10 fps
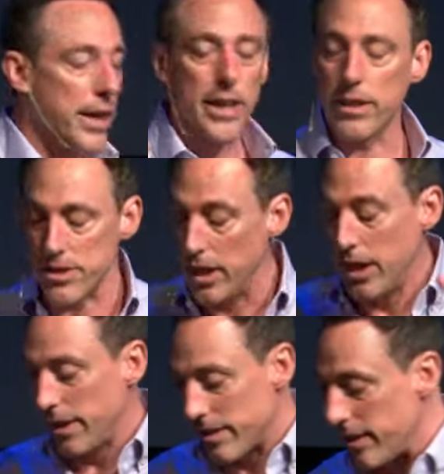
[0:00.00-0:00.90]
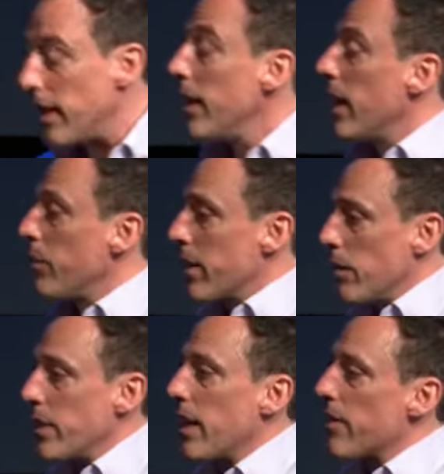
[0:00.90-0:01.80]
again. Just That's it. And we
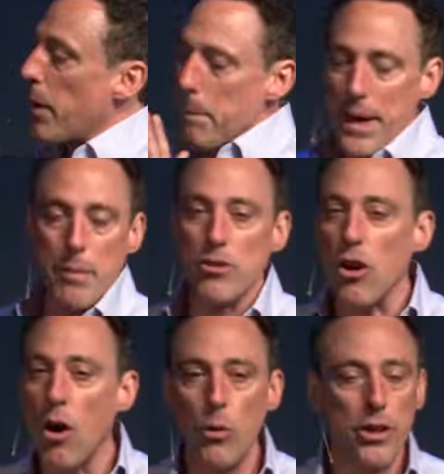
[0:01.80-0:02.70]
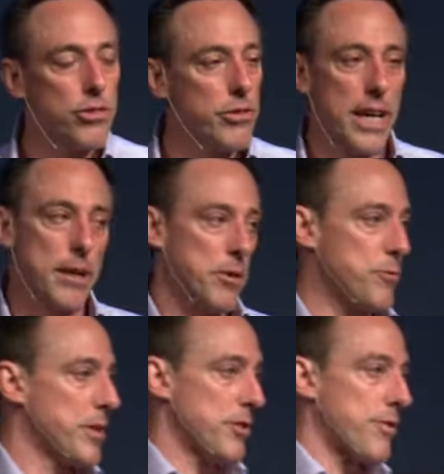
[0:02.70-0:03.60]
come together, and bam, it's always unanimous
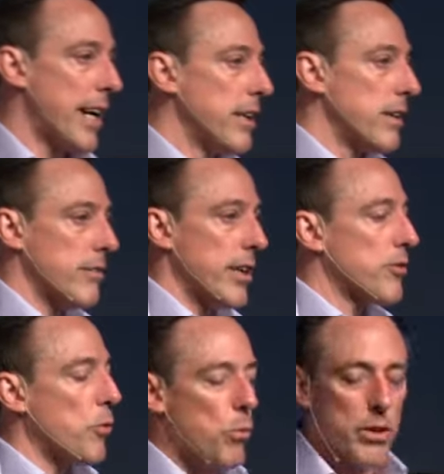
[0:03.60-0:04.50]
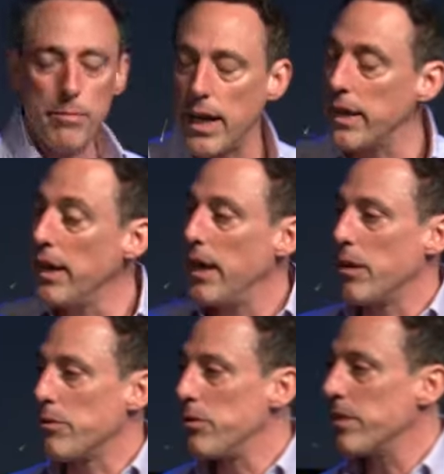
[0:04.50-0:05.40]
when it's right. Right? So one mind. And
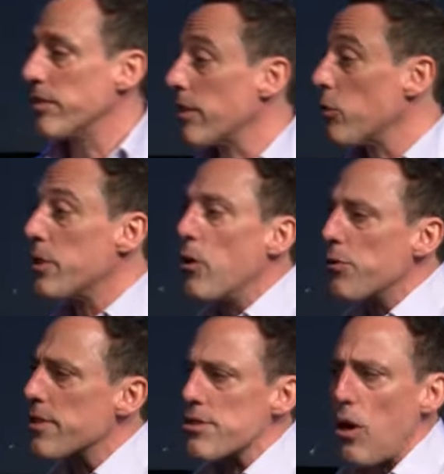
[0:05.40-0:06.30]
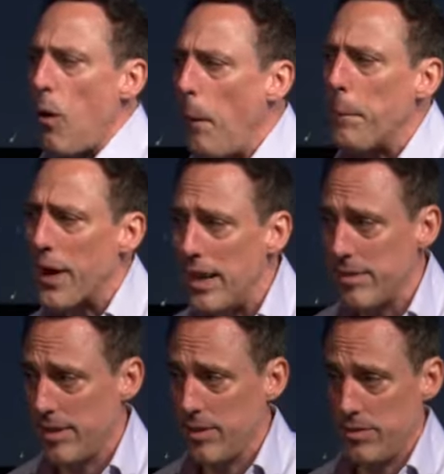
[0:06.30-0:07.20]
we're doing things like that. So we go through this whole
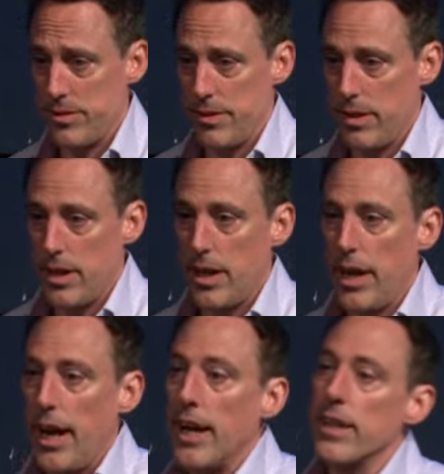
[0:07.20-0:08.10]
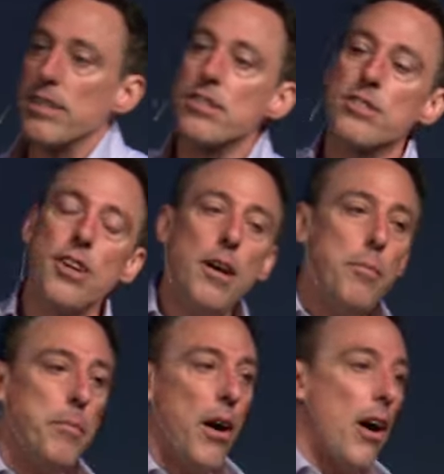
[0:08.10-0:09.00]
process. And then
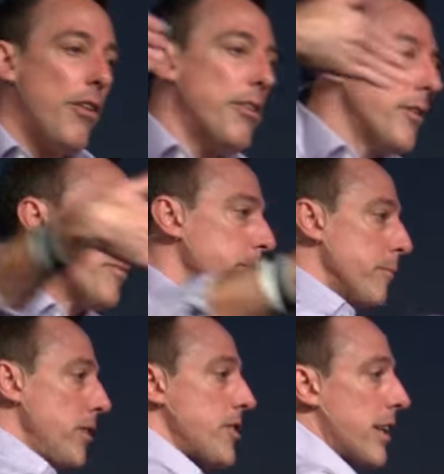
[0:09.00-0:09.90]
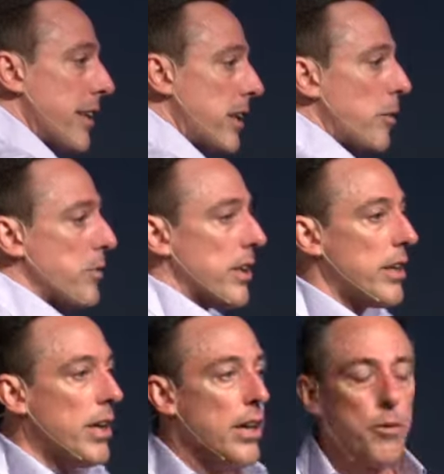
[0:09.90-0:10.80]
some other missionary comes in.
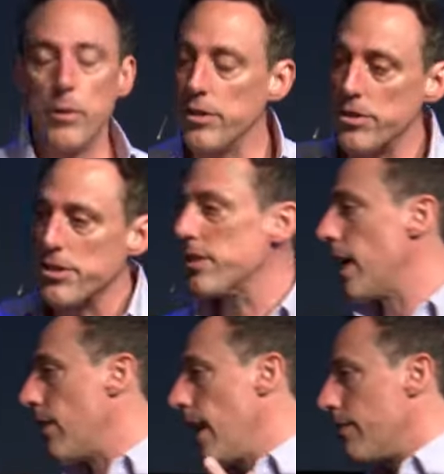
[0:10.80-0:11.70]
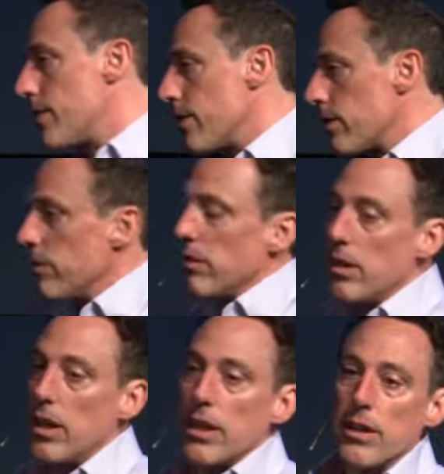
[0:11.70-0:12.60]
Where's your church? I don't have a church. You
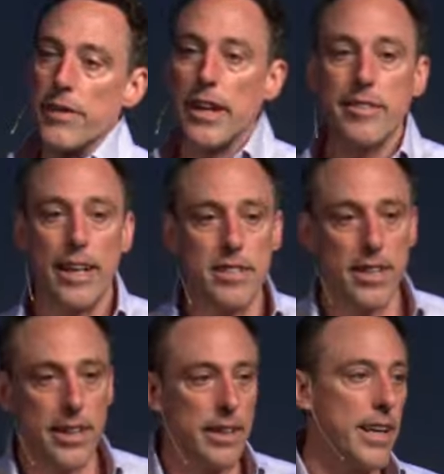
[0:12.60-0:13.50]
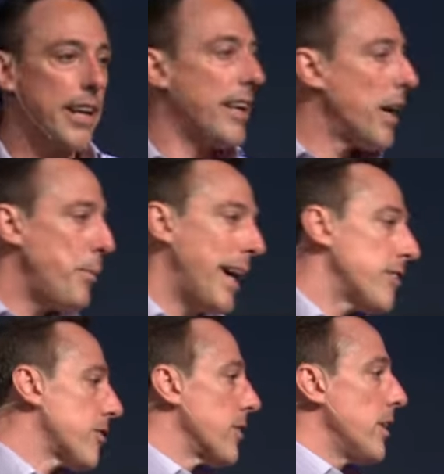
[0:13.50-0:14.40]
know, not attached to any of that, not a
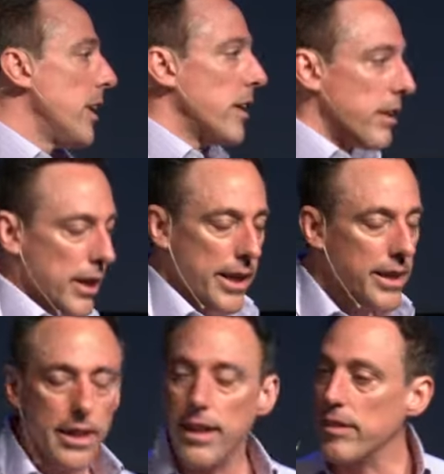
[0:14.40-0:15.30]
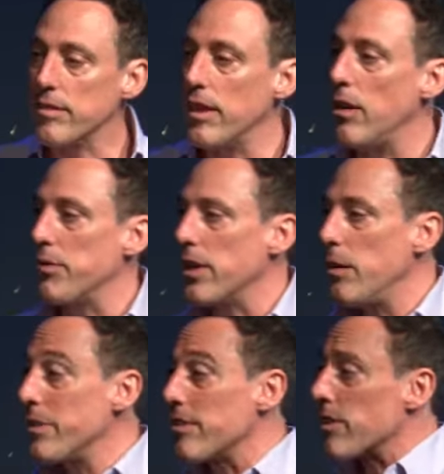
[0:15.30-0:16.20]
pastor, not any of that stuff, and
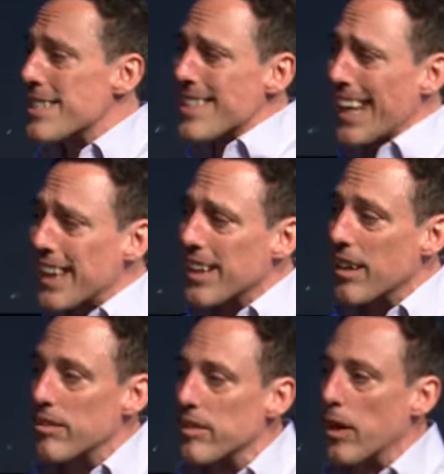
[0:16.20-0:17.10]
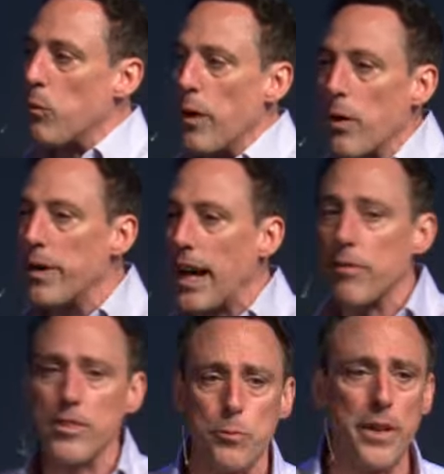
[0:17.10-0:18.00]
comes in and starts telling us like where we
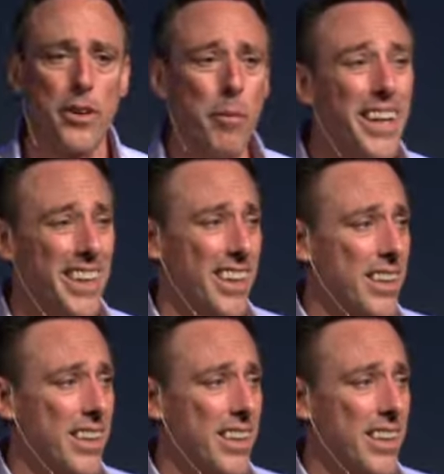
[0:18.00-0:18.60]
have to spend our money.